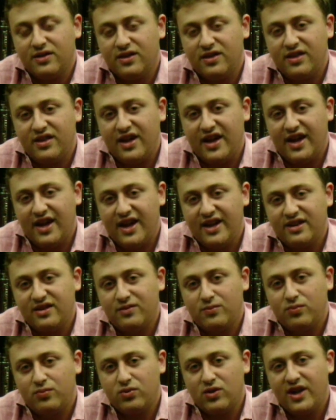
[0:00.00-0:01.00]
That
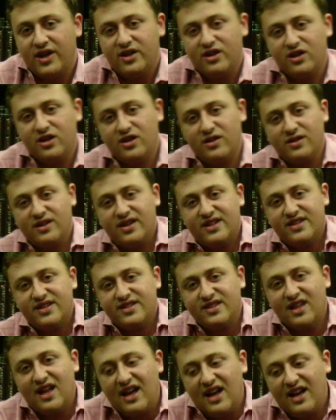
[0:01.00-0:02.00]
prayer is
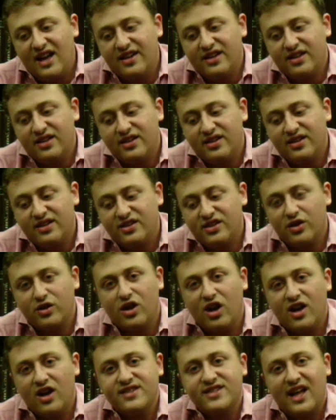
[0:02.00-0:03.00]
not,
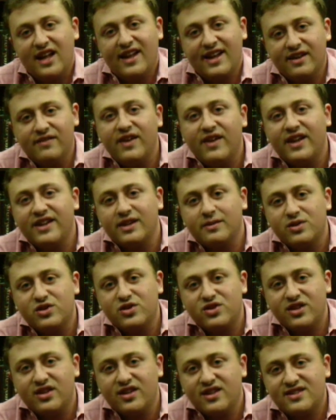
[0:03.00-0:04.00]
God's not like a vending
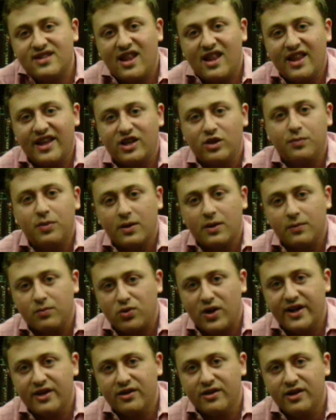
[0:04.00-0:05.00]
machine. It's not like you put a
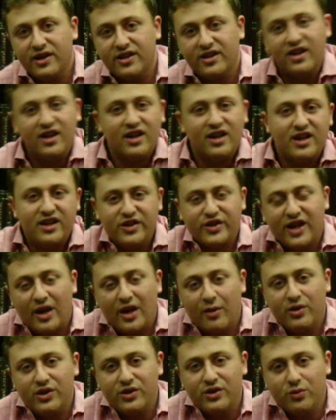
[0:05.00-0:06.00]
prayer in, you get
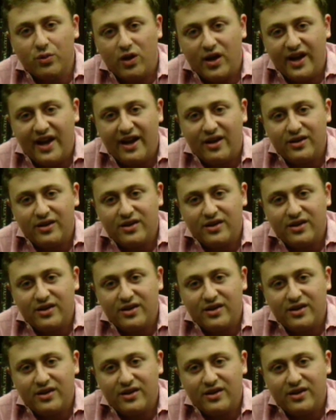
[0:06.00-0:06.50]
what you want out.